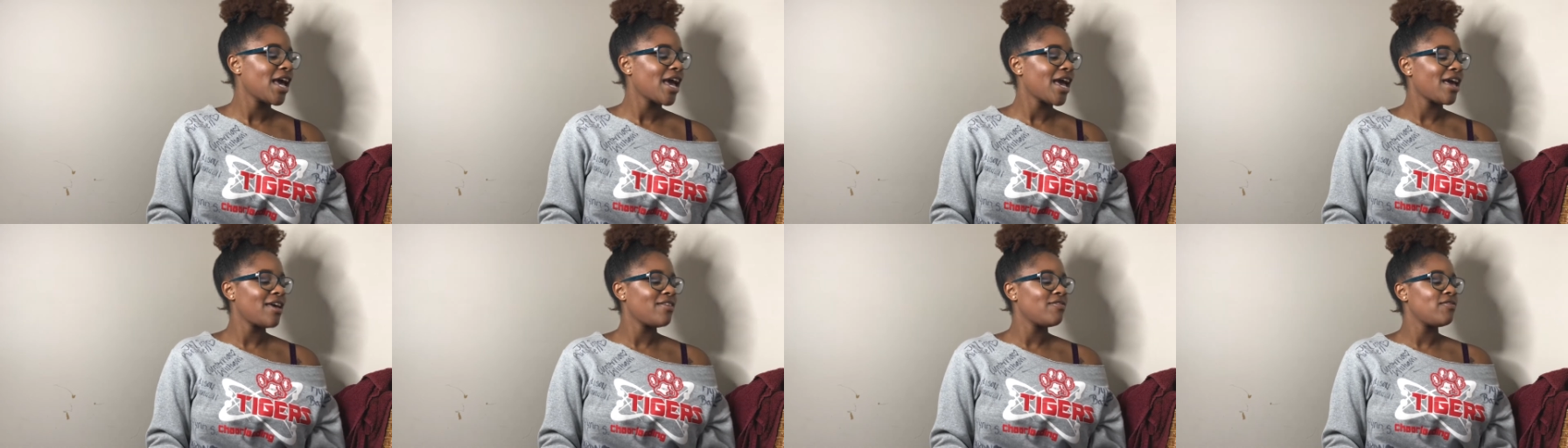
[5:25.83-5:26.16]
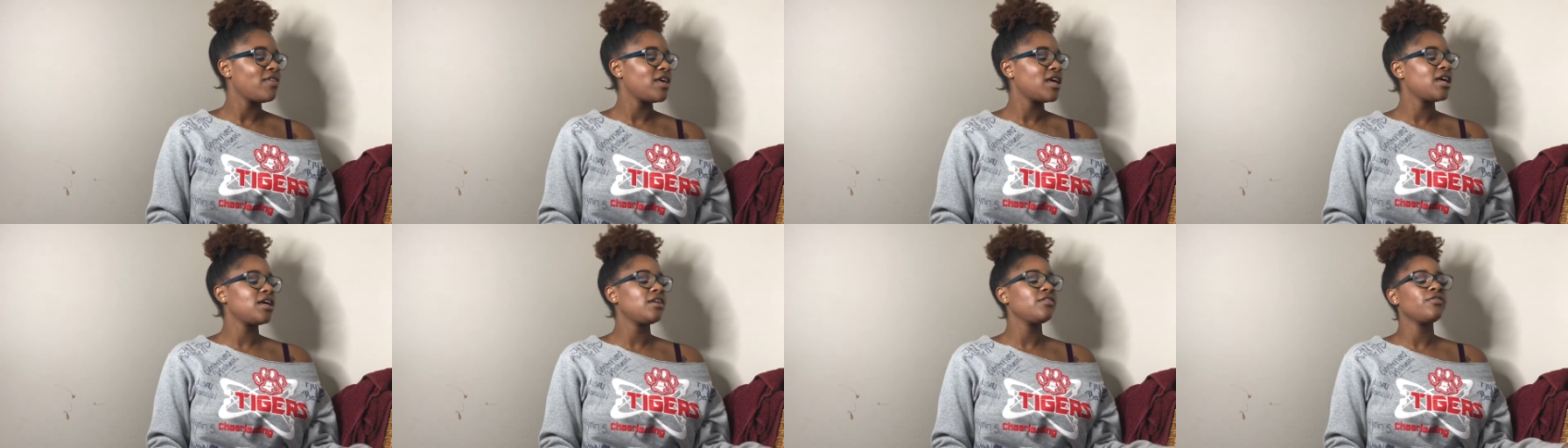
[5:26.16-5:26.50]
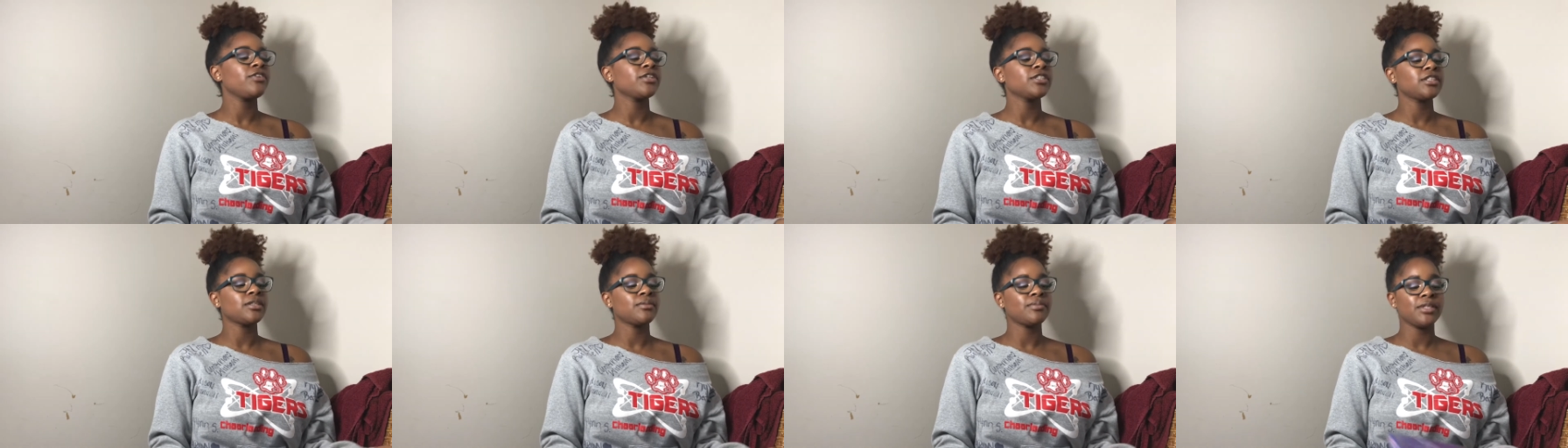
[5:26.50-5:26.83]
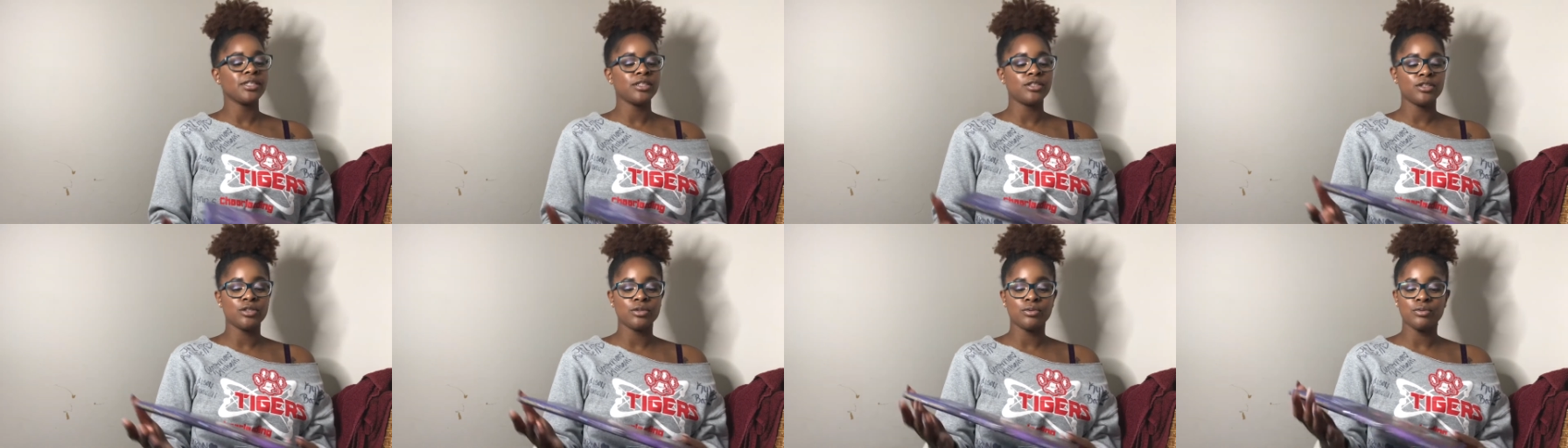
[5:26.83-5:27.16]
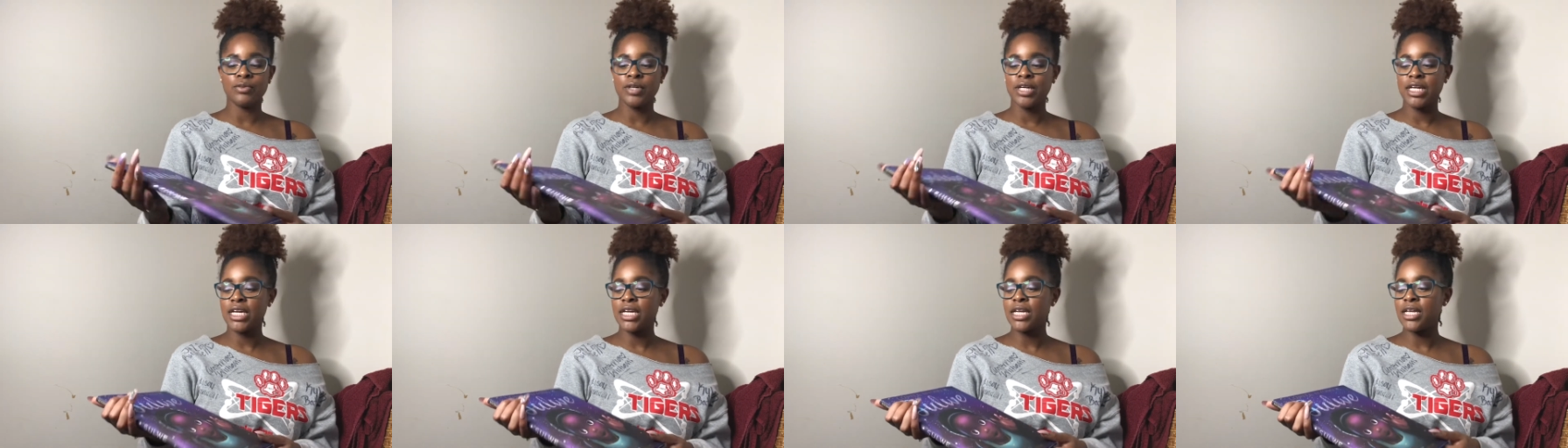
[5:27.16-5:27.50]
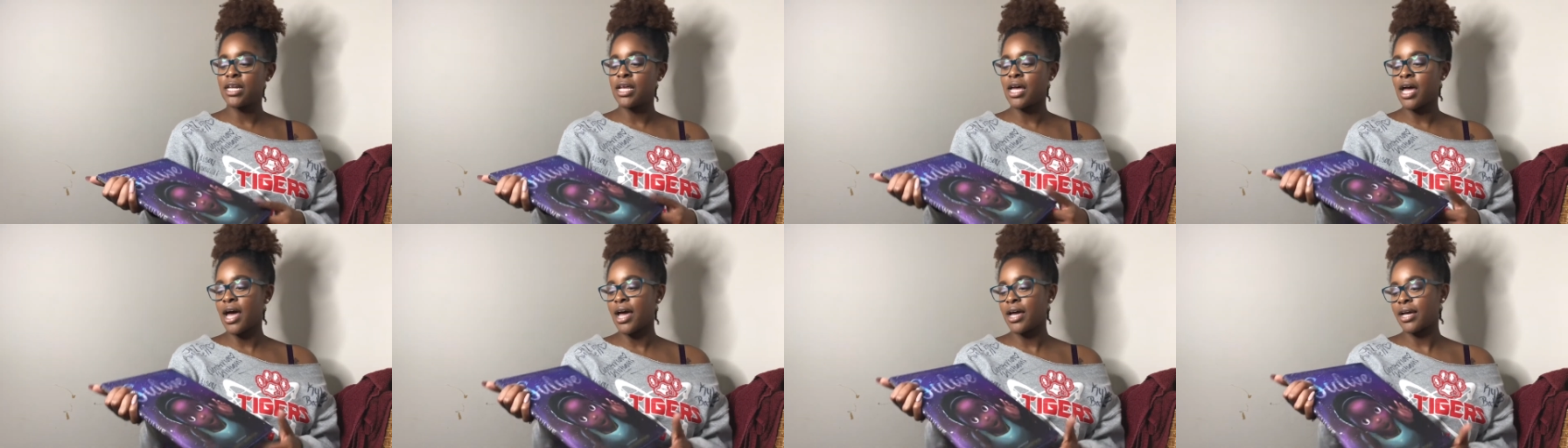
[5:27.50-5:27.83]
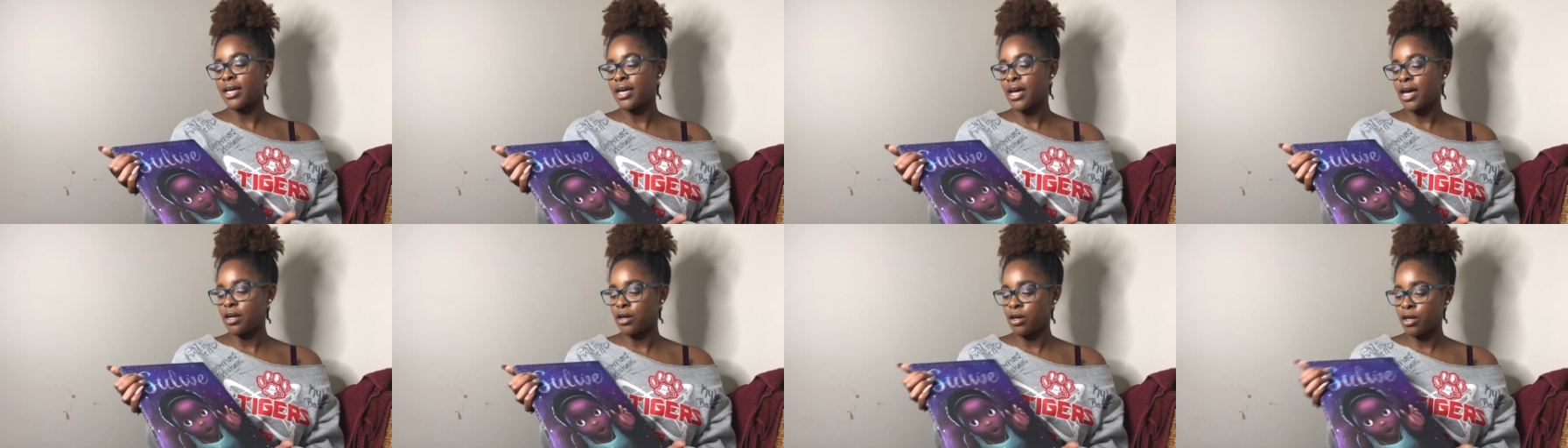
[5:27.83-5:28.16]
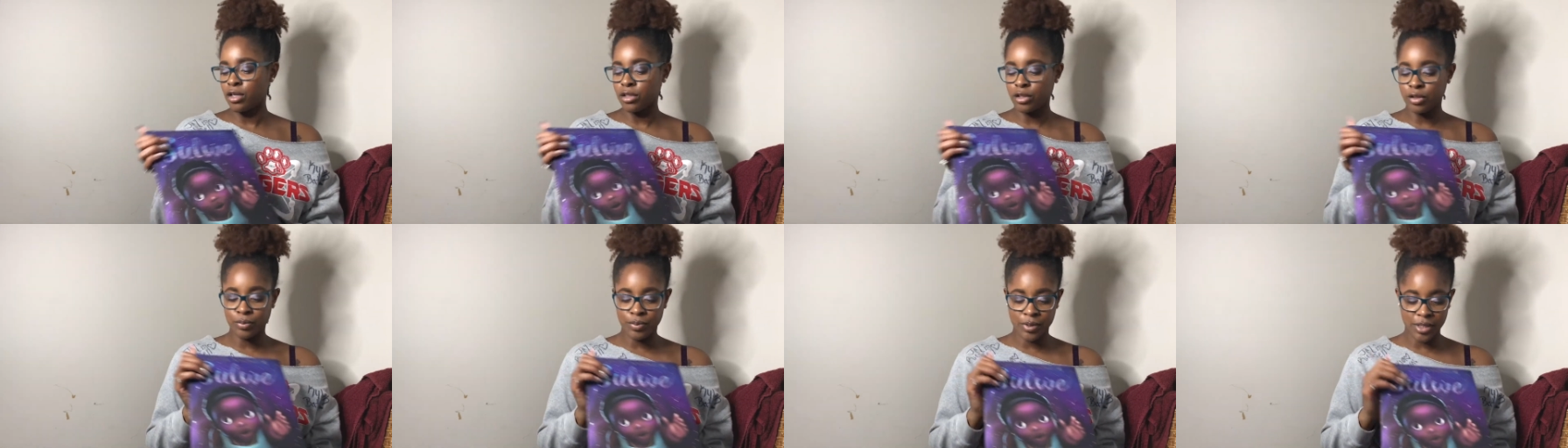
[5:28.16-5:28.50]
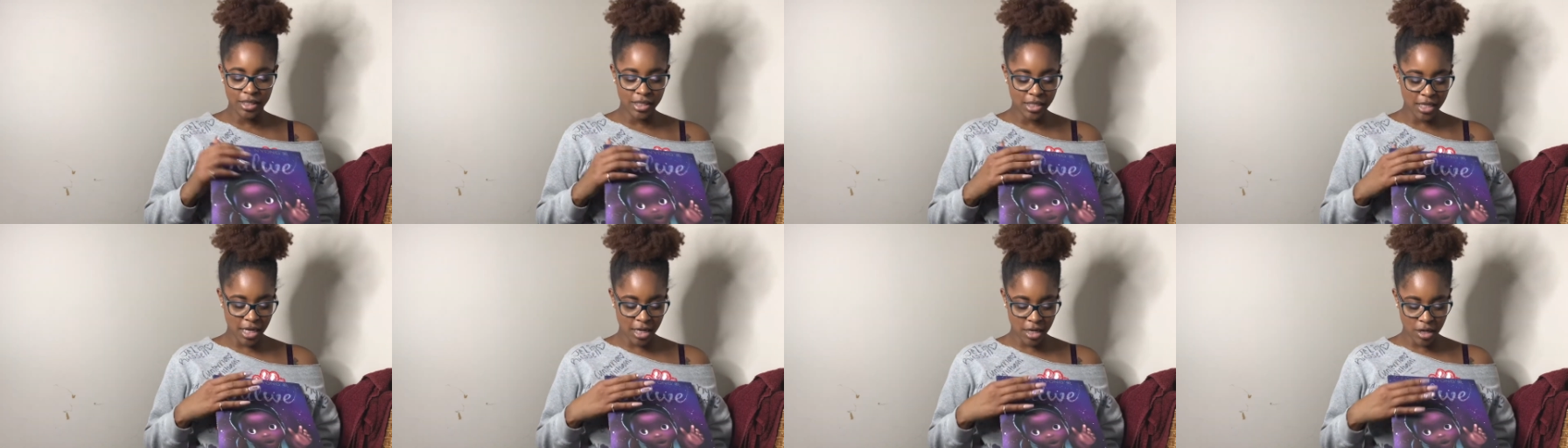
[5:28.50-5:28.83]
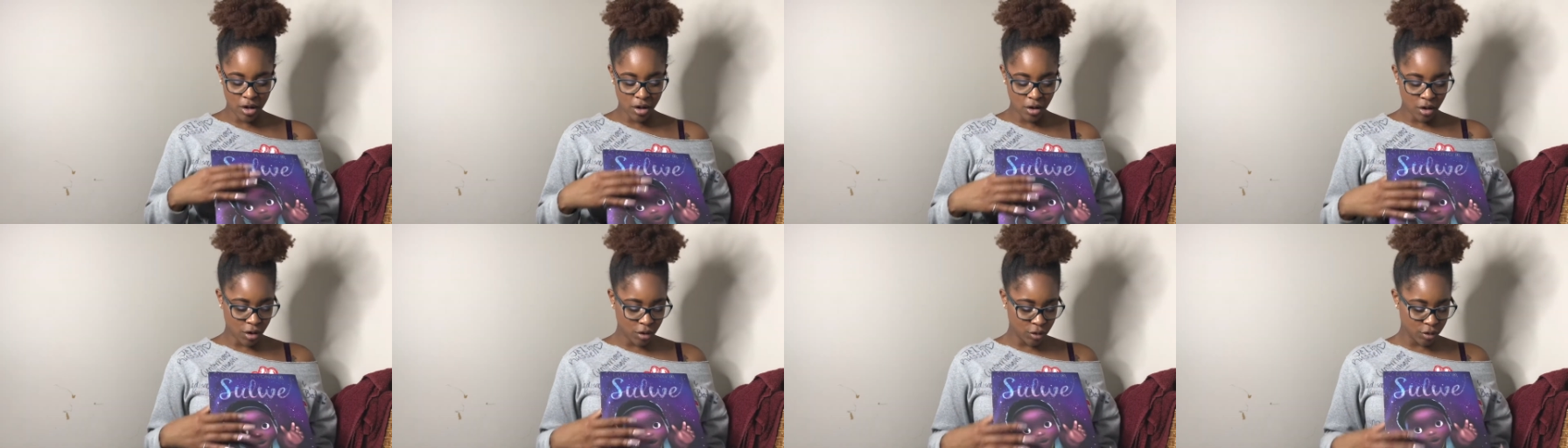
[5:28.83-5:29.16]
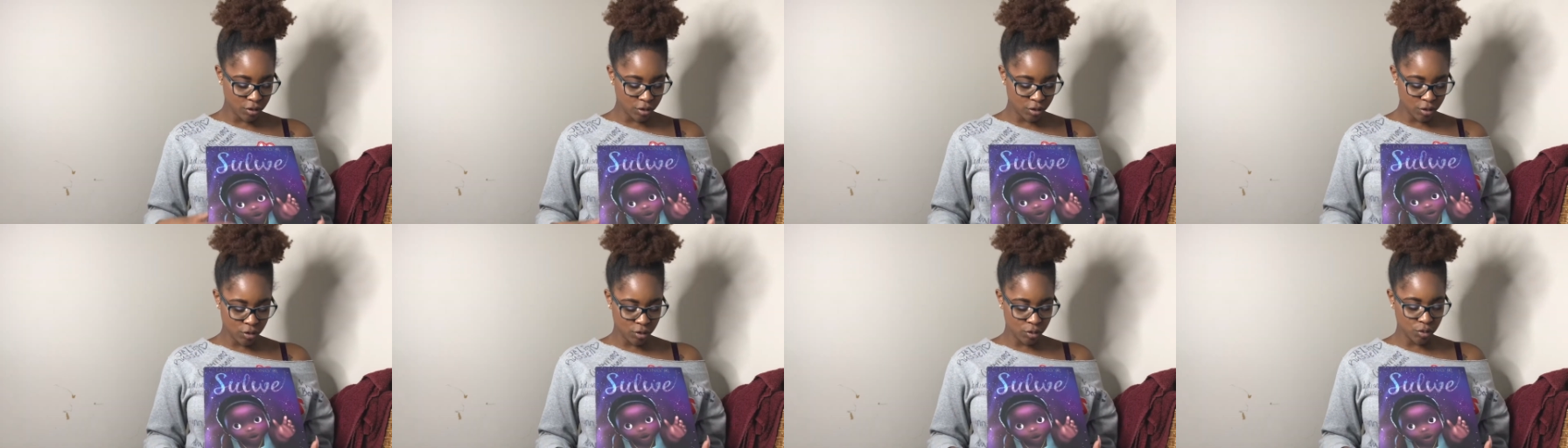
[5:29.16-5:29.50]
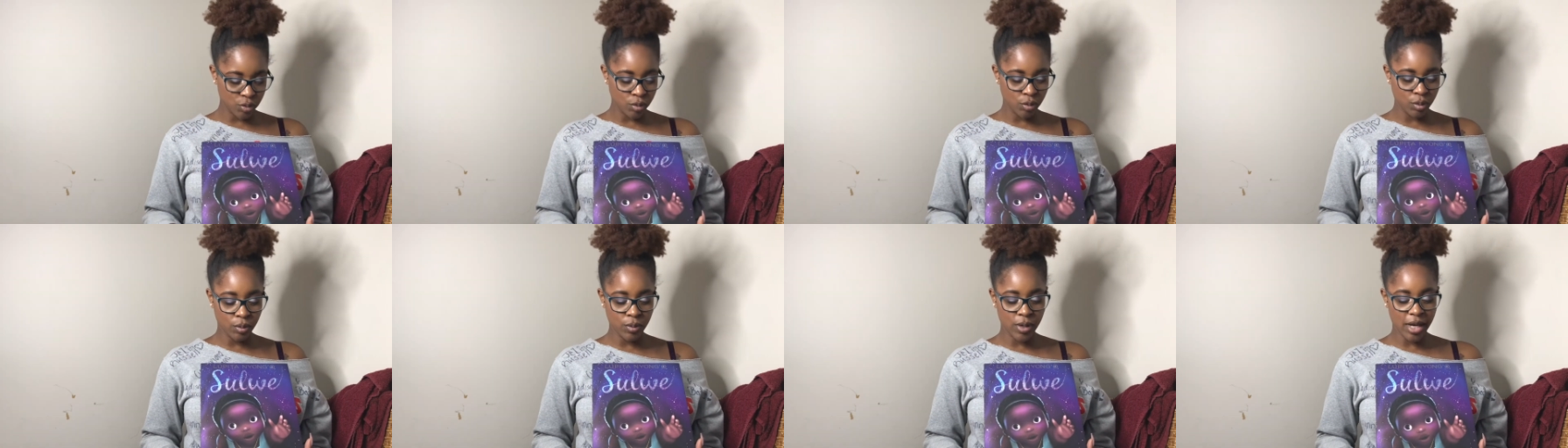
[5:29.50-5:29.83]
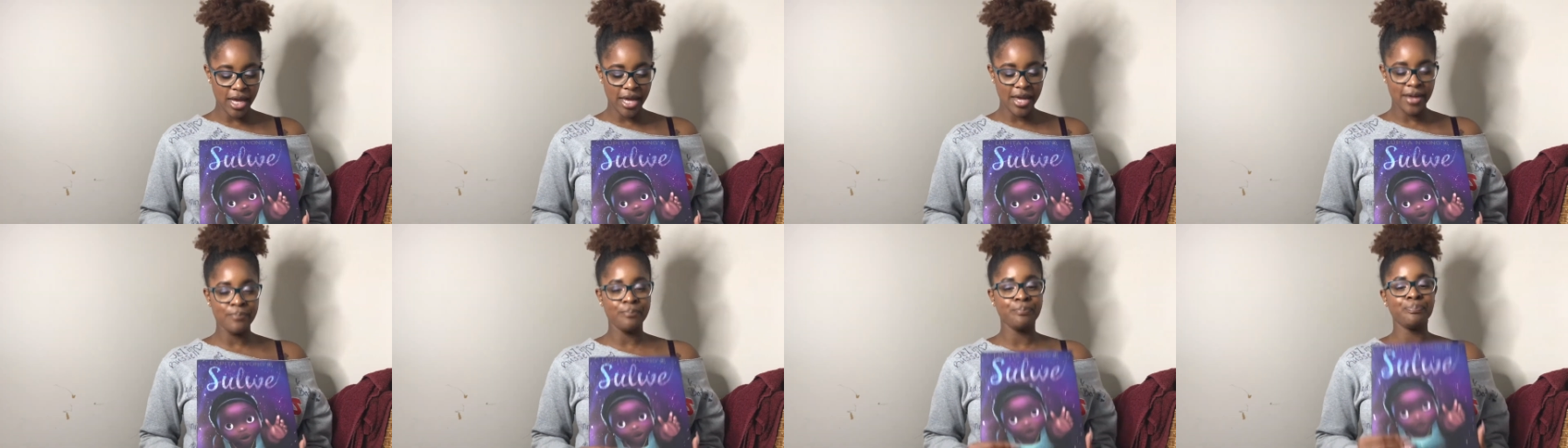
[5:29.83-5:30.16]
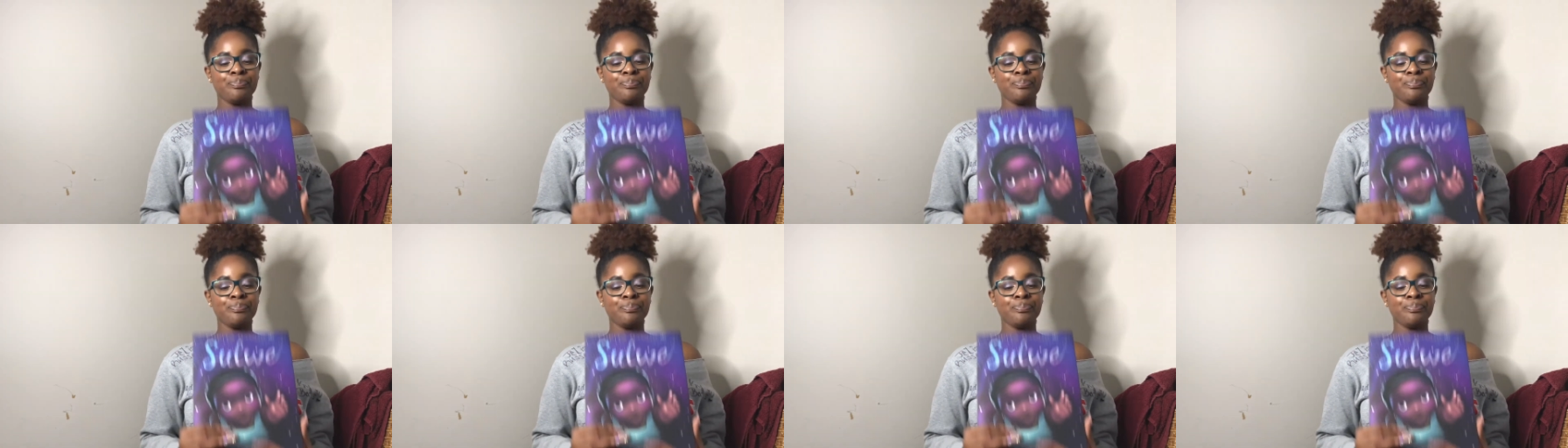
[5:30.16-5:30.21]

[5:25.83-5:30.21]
And then for something to read, I got her Lupita Nyong'o's Sulwe,